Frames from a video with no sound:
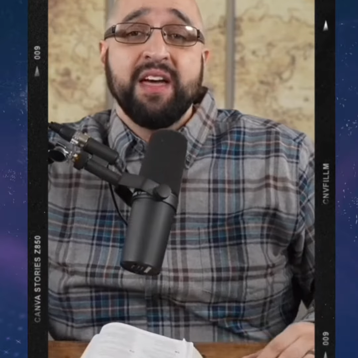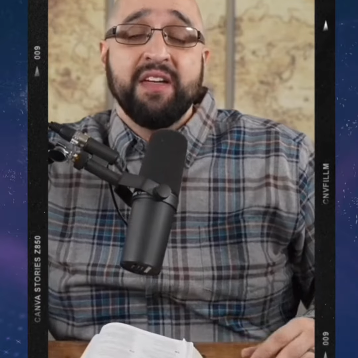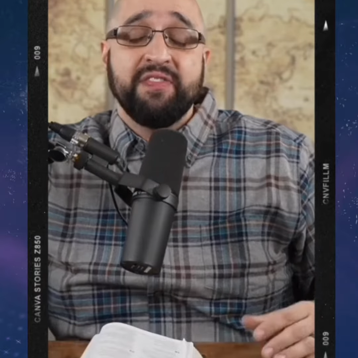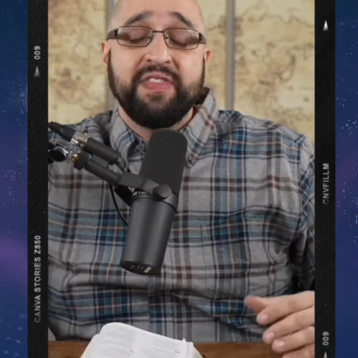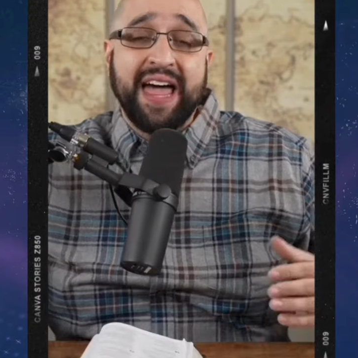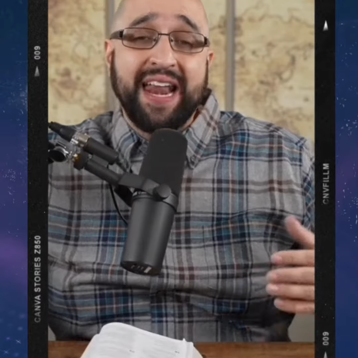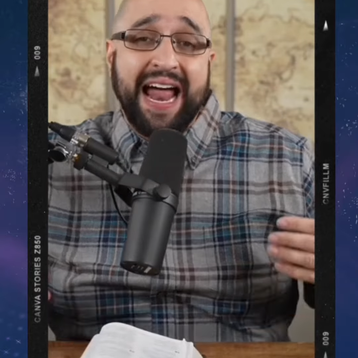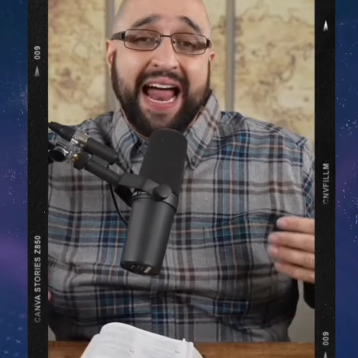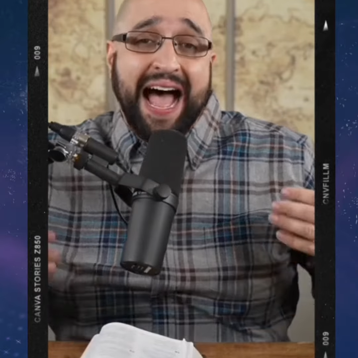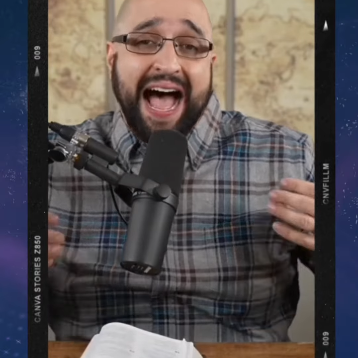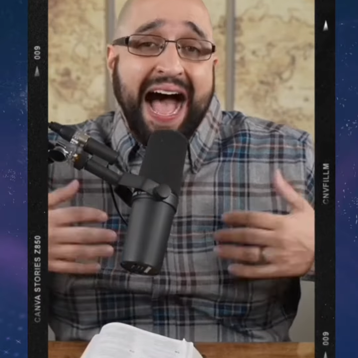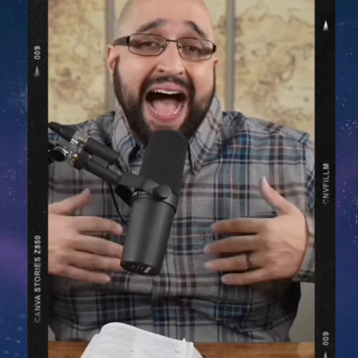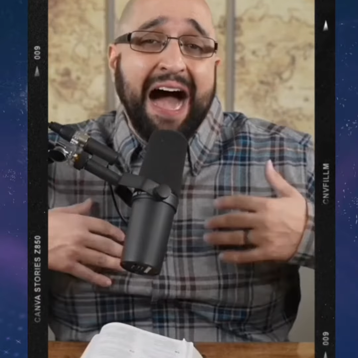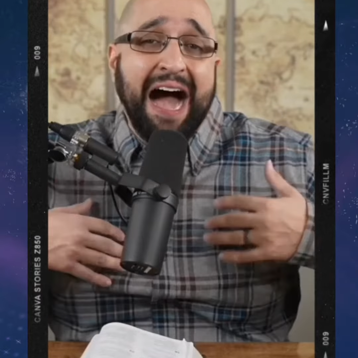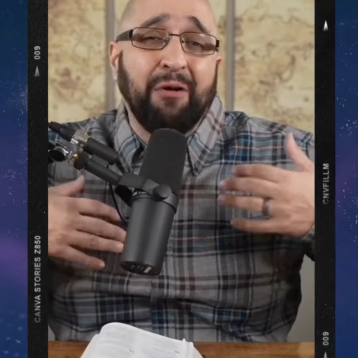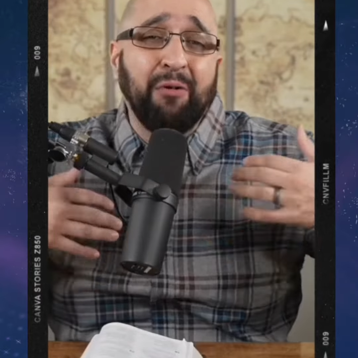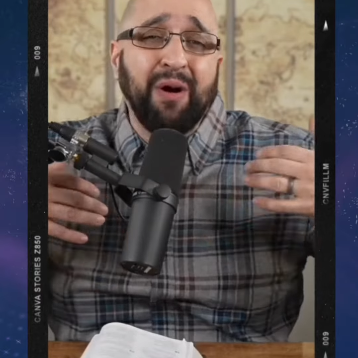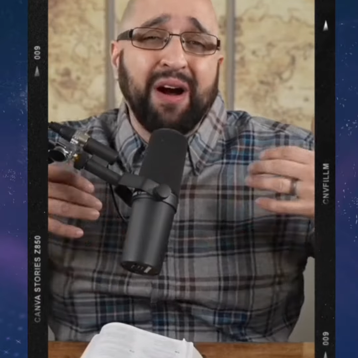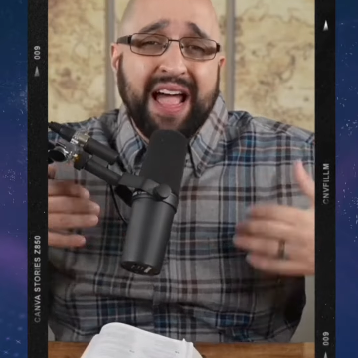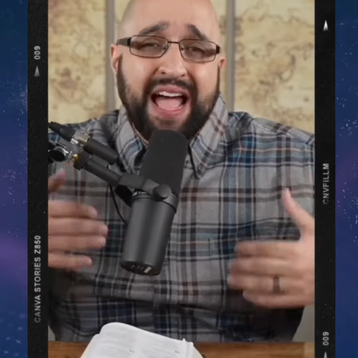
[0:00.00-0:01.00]
that
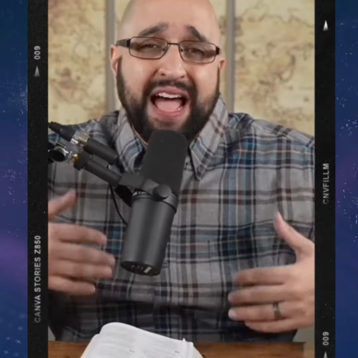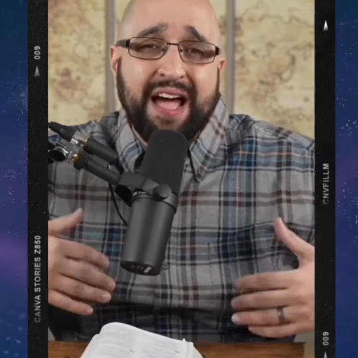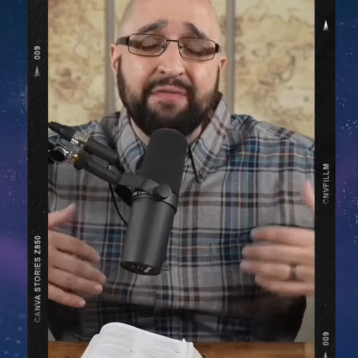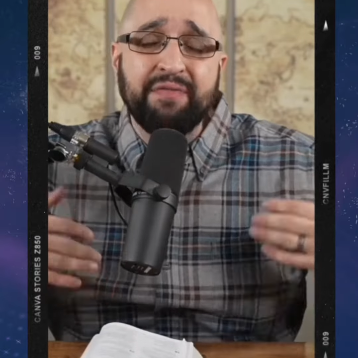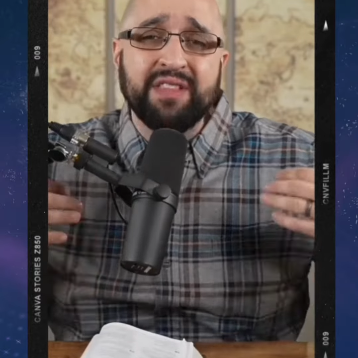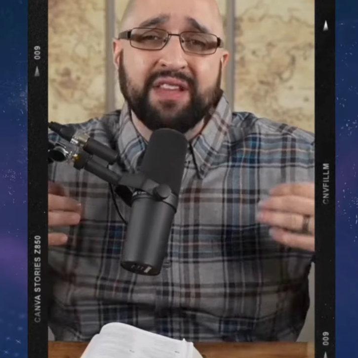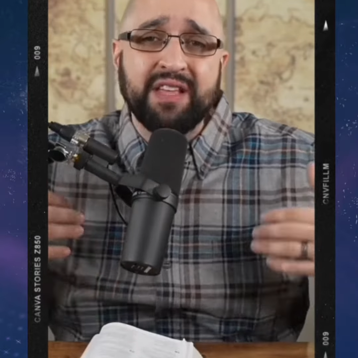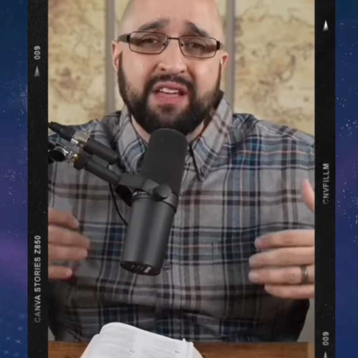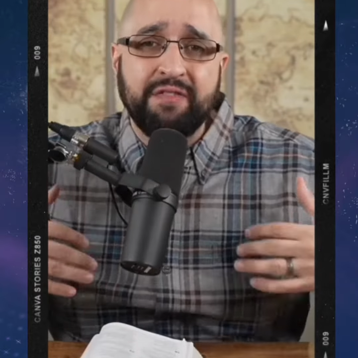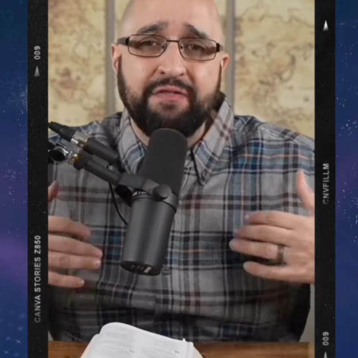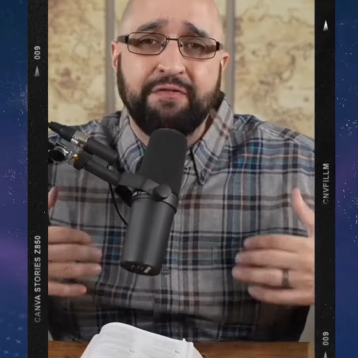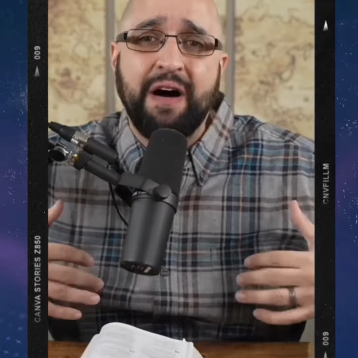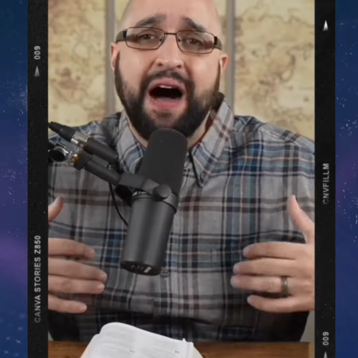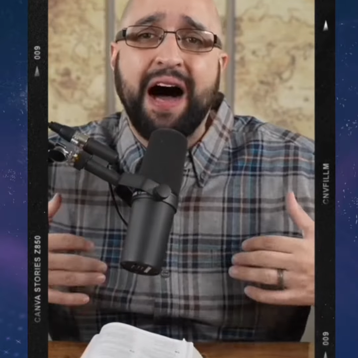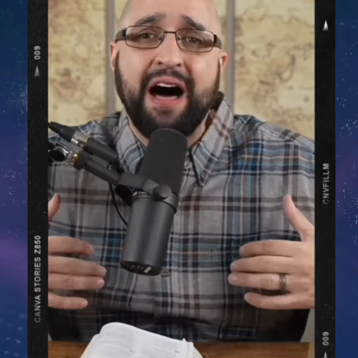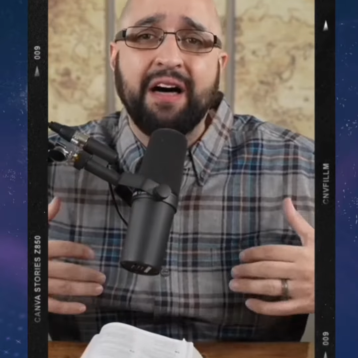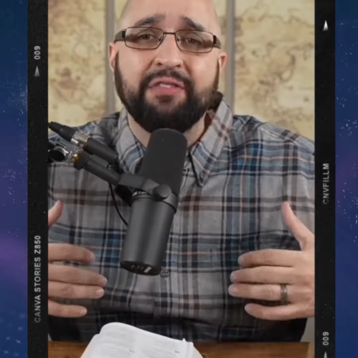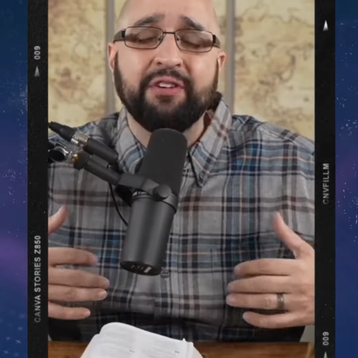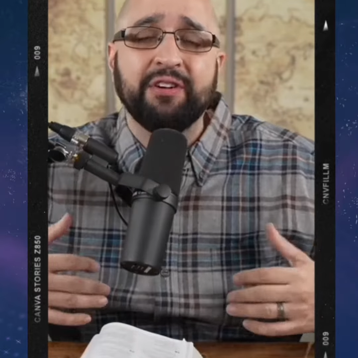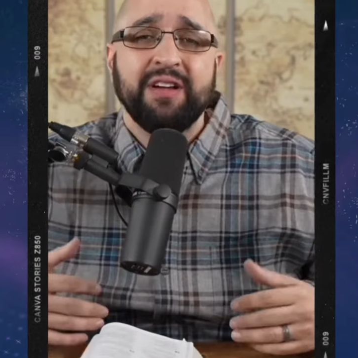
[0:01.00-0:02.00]
our Heavenly
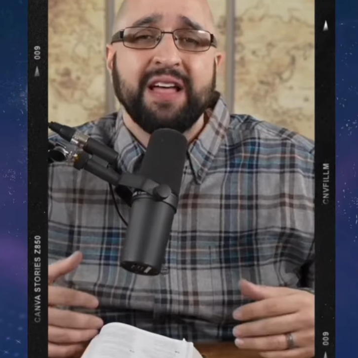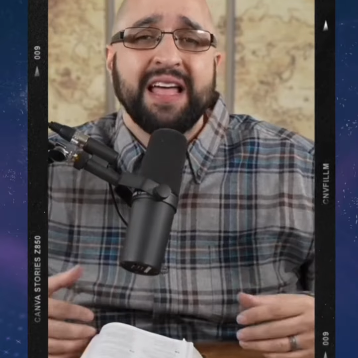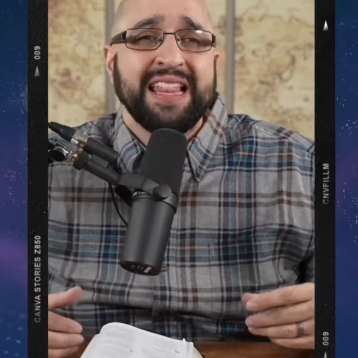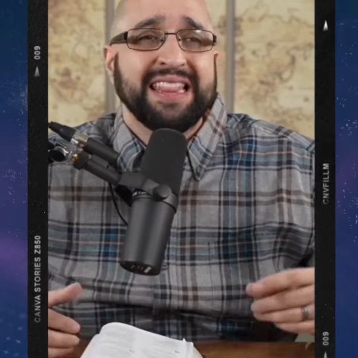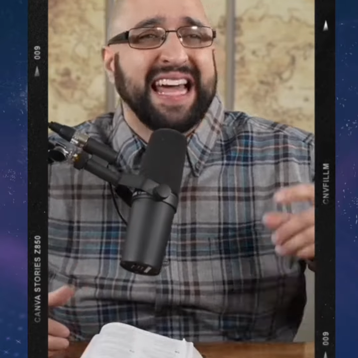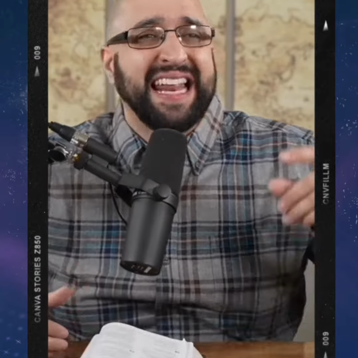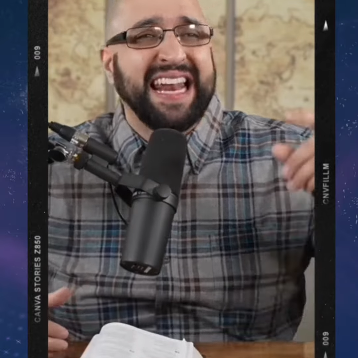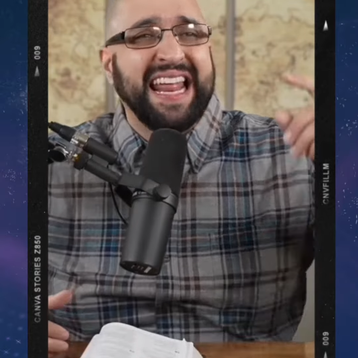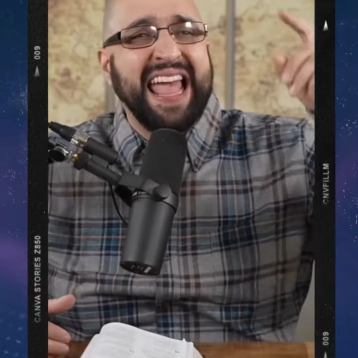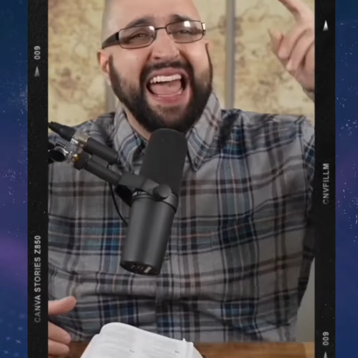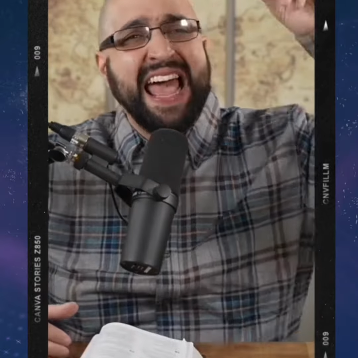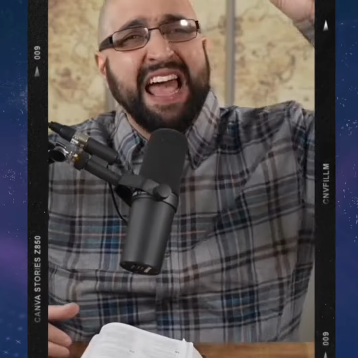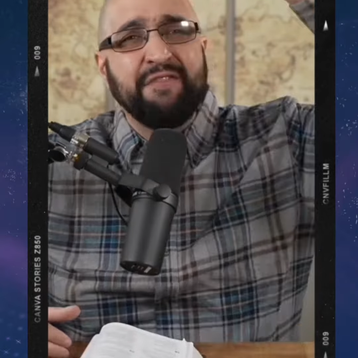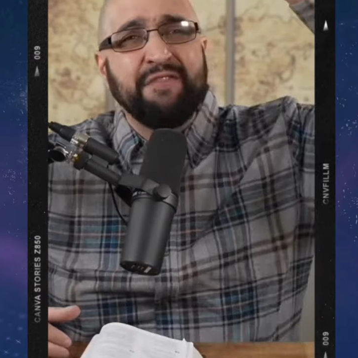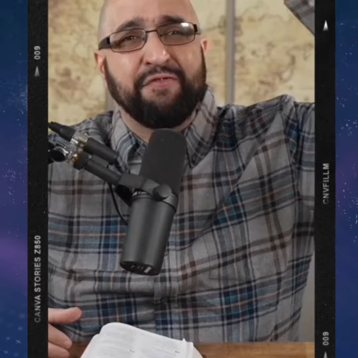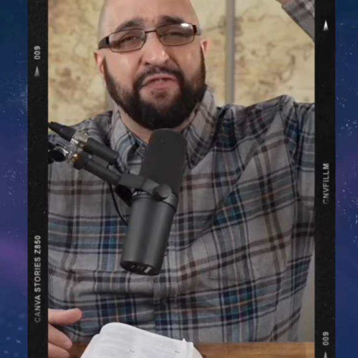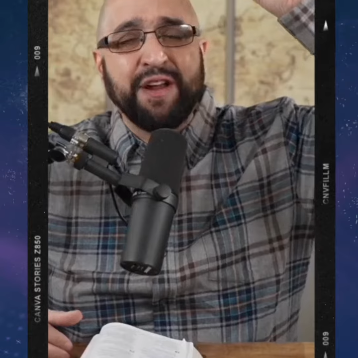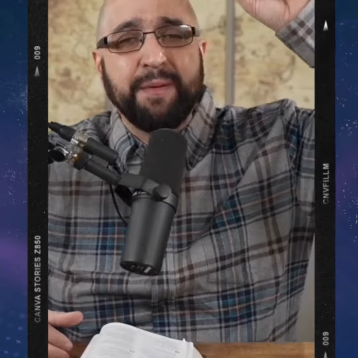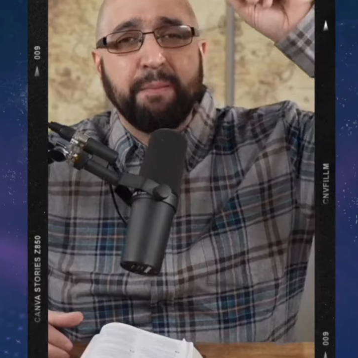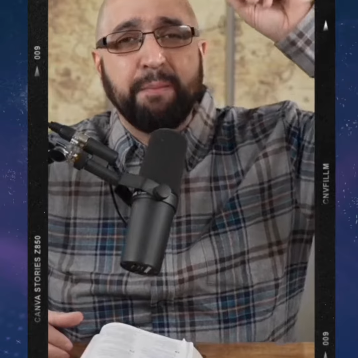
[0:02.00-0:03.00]
Father, that
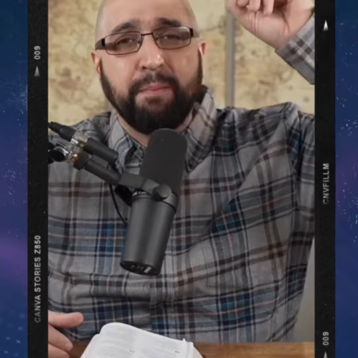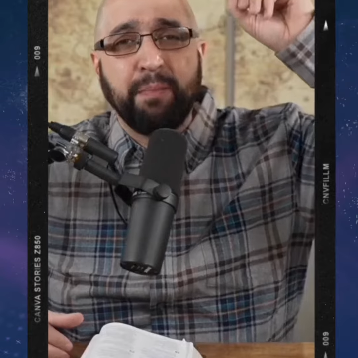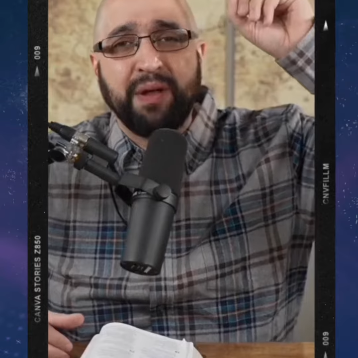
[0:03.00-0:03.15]
every